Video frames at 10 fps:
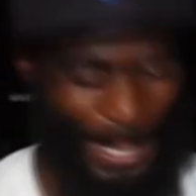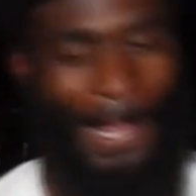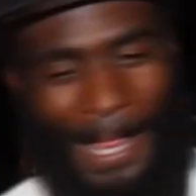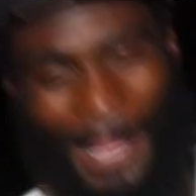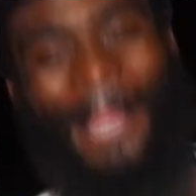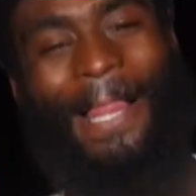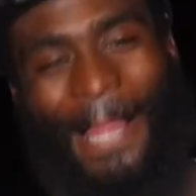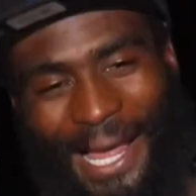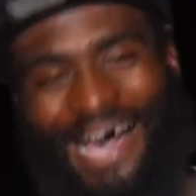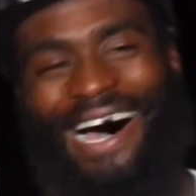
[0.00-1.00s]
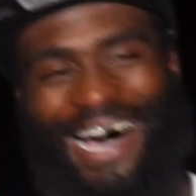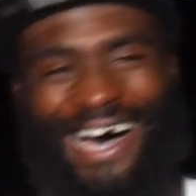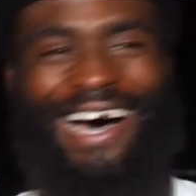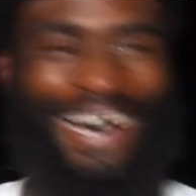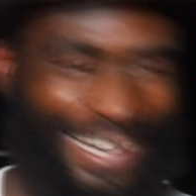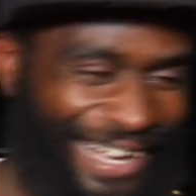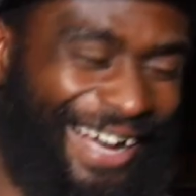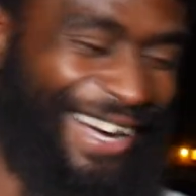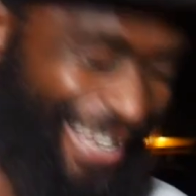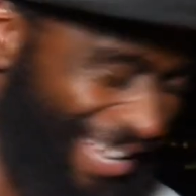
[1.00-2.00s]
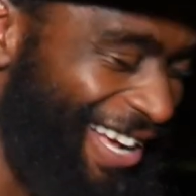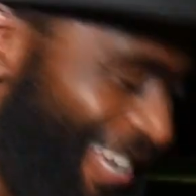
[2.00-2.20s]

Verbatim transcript: flip I ever heard in my life.